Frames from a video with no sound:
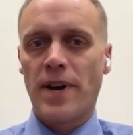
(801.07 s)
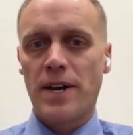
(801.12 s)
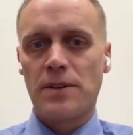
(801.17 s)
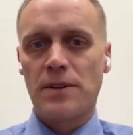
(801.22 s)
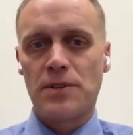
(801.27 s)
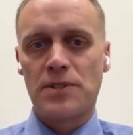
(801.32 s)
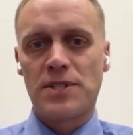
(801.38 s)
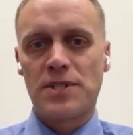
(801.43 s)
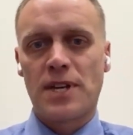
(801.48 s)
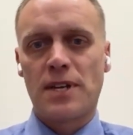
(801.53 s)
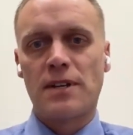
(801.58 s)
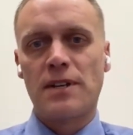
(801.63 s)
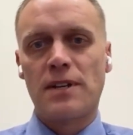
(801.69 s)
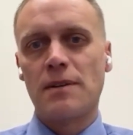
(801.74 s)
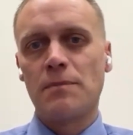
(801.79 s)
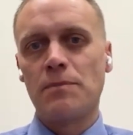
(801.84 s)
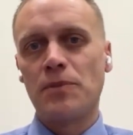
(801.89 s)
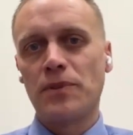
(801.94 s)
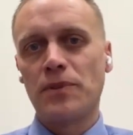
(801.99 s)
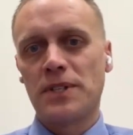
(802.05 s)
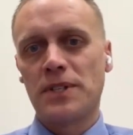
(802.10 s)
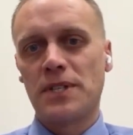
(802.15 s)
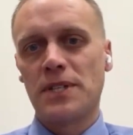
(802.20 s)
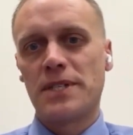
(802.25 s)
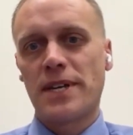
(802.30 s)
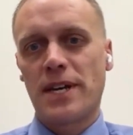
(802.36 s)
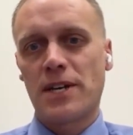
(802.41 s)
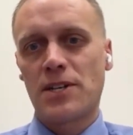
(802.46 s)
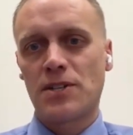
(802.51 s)
providers that an endpoint
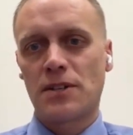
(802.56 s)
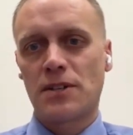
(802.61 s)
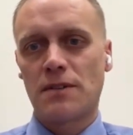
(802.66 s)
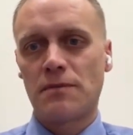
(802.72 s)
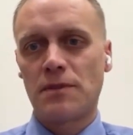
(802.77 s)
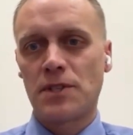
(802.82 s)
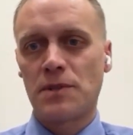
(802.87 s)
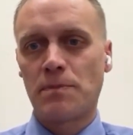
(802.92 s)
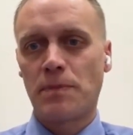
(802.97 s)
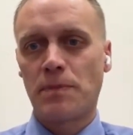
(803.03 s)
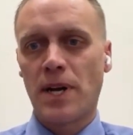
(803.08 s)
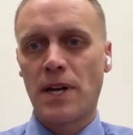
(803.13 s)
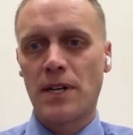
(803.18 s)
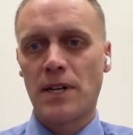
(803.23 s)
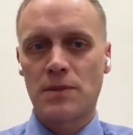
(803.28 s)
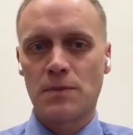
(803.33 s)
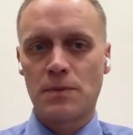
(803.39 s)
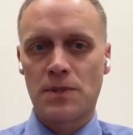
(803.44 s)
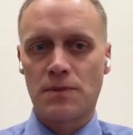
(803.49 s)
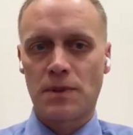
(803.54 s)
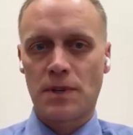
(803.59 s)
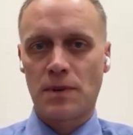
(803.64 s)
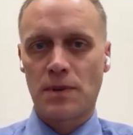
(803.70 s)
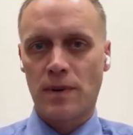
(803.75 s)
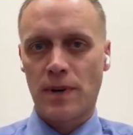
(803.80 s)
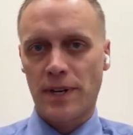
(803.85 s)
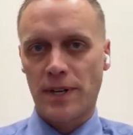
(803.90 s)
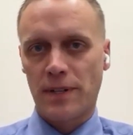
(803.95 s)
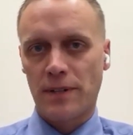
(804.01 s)
detection and response was
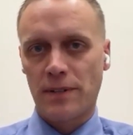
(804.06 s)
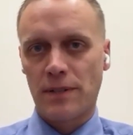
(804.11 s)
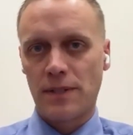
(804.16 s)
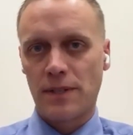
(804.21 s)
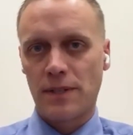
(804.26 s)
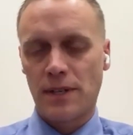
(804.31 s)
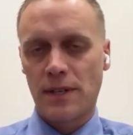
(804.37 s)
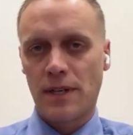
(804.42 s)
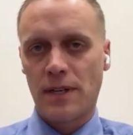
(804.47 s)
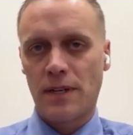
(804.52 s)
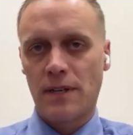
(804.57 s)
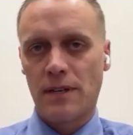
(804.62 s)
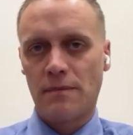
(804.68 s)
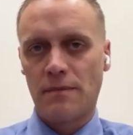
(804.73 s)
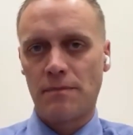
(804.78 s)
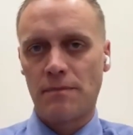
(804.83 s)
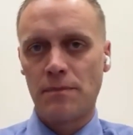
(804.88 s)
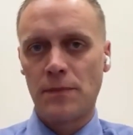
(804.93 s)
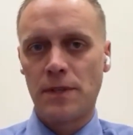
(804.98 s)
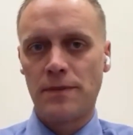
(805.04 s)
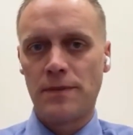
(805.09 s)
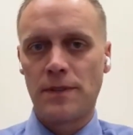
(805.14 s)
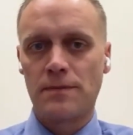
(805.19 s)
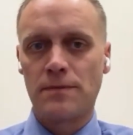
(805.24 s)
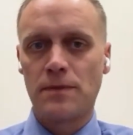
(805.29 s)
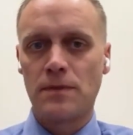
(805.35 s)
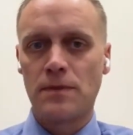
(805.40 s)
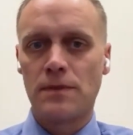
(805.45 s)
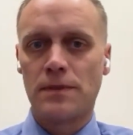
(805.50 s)
required
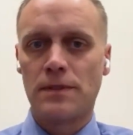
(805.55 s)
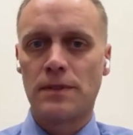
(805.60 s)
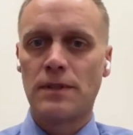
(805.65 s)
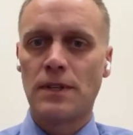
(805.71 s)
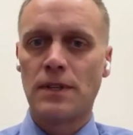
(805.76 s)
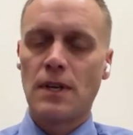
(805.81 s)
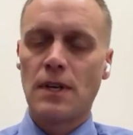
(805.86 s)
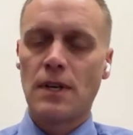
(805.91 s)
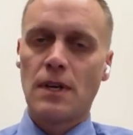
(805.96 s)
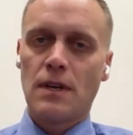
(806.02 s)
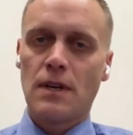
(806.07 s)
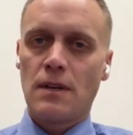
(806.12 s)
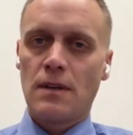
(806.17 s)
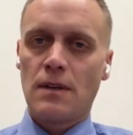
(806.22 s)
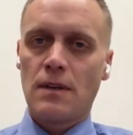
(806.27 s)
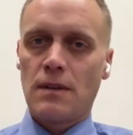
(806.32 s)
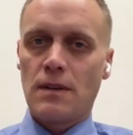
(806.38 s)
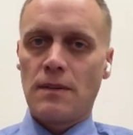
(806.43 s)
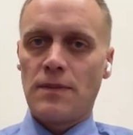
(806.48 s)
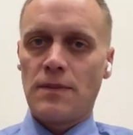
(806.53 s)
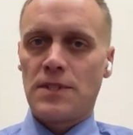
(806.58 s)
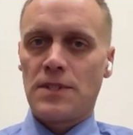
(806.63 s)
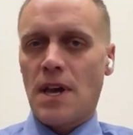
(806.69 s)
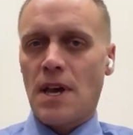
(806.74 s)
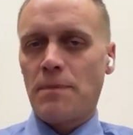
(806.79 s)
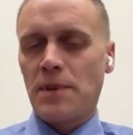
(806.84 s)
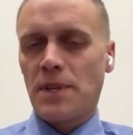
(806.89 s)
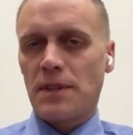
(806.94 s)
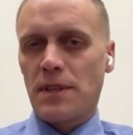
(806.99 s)
moving forward. You
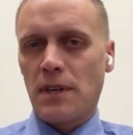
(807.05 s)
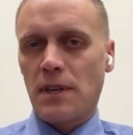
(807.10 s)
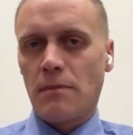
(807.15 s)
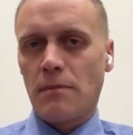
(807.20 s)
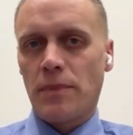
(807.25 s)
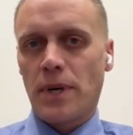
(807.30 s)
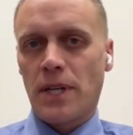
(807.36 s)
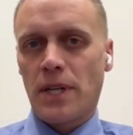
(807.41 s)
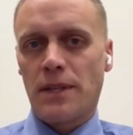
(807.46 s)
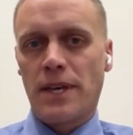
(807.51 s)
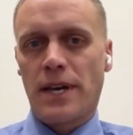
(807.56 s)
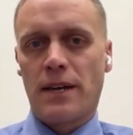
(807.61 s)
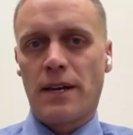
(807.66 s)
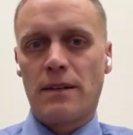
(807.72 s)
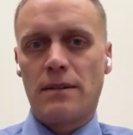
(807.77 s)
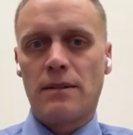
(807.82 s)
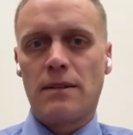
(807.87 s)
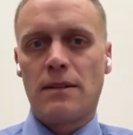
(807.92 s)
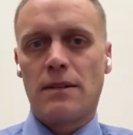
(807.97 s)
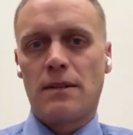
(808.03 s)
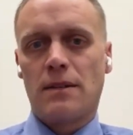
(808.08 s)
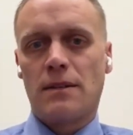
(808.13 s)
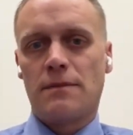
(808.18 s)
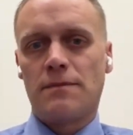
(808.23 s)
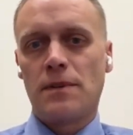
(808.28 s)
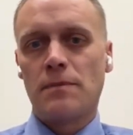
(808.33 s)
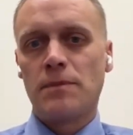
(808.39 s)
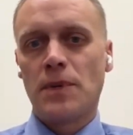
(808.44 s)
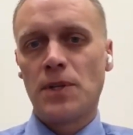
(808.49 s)
stop and think about that.
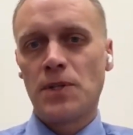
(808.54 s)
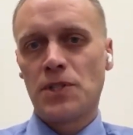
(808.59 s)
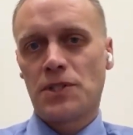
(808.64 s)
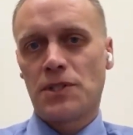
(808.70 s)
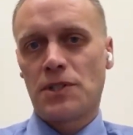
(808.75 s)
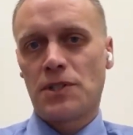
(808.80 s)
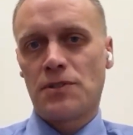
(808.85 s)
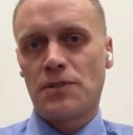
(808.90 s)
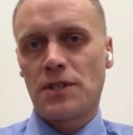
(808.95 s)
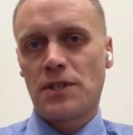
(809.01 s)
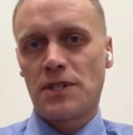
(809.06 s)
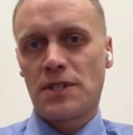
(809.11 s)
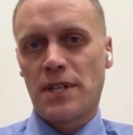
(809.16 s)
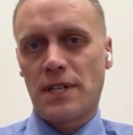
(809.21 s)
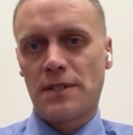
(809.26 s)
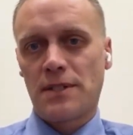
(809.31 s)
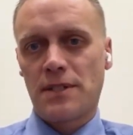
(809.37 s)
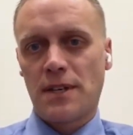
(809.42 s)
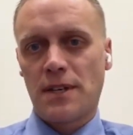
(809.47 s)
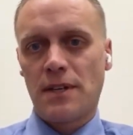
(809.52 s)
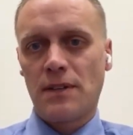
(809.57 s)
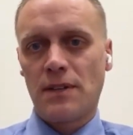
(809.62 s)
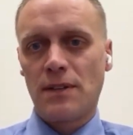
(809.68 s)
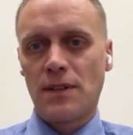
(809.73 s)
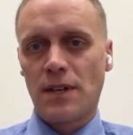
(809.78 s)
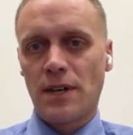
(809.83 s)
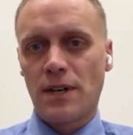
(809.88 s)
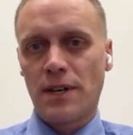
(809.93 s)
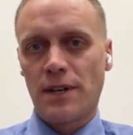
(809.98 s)
For most districts, that's a
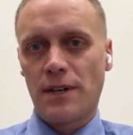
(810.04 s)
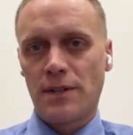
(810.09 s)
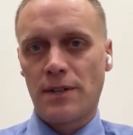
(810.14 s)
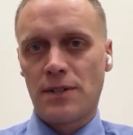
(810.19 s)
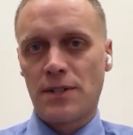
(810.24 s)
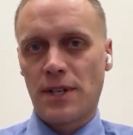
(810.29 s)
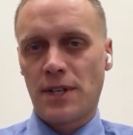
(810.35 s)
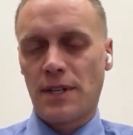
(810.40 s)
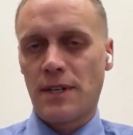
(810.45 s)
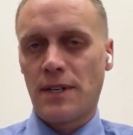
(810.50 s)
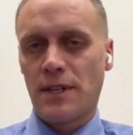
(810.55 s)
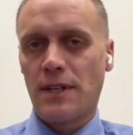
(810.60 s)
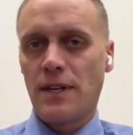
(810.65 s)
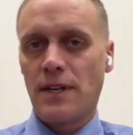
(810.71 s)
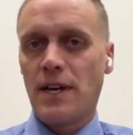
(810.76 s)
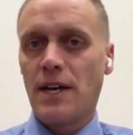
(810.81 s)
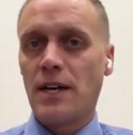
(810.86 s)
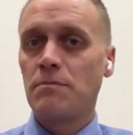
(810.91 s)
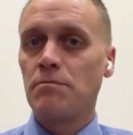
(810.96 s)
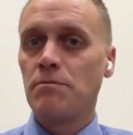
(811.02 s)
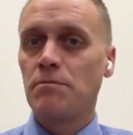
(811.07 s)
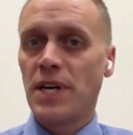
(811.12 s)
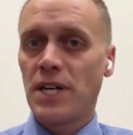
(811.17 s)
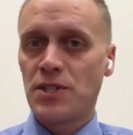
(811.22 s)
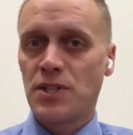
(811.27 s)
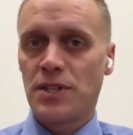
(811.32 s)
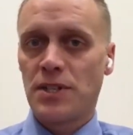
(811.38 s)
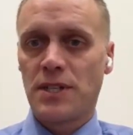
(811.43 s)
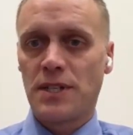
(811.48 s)
large and an
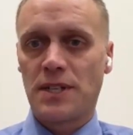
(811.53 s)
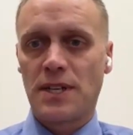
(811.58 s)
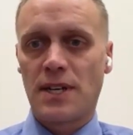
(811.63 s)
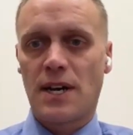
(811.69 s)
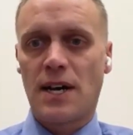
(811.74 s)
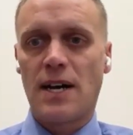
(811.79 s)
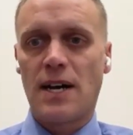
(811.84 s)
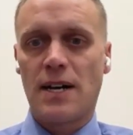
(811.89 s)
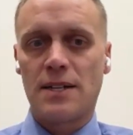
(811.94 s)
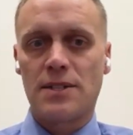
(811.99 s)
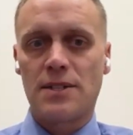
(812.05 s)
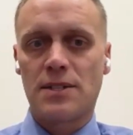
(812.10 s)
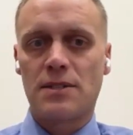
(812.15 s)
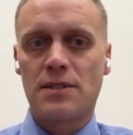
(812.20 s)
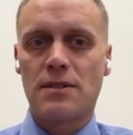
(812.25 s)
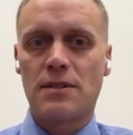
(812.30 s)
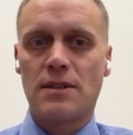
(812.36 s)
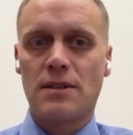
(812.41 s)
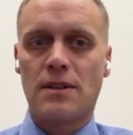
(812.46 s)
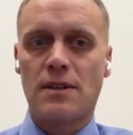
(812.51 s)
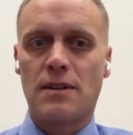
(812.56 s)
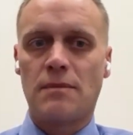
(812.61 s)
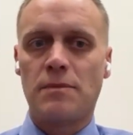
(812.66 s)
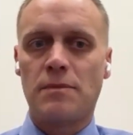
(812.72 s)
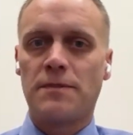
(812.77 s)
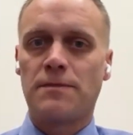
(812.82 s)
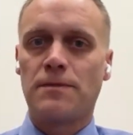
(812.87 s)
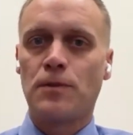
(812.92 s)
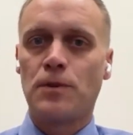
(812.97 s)
unbudgeted cost.
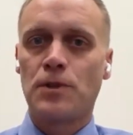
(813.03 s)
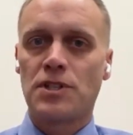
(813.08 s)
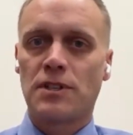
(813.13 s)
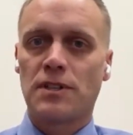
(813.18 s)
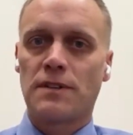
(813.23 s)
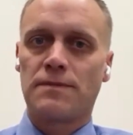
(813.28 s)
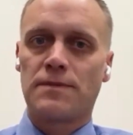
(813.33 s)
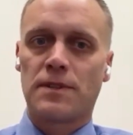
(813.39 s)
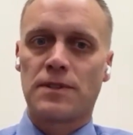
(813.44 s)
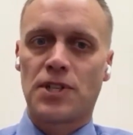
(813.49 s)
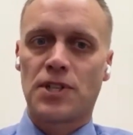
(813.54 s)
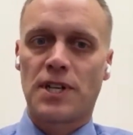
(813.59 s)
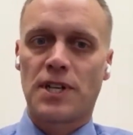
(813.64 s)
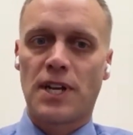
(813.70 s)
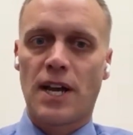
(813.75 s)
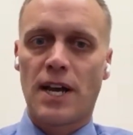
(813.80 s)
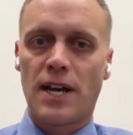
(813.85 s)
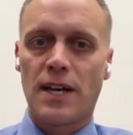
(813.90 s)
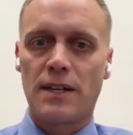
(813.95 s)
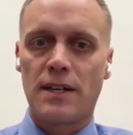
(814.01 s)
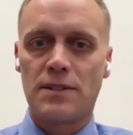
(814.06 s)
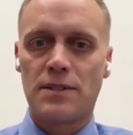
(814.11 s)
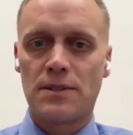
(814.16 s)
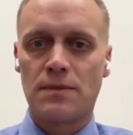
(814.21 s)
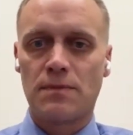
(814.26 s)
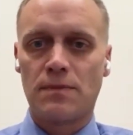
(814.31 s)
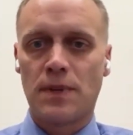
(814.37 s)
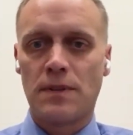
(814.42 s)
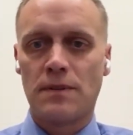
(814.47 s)
But fortunately for Shawnee
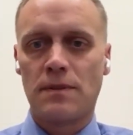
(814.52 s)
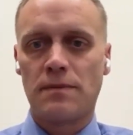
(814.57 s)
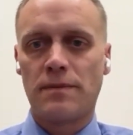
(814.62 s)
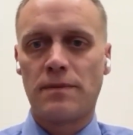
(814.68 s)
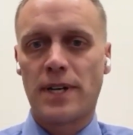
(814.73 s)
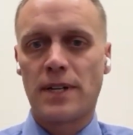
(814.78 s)
Heights,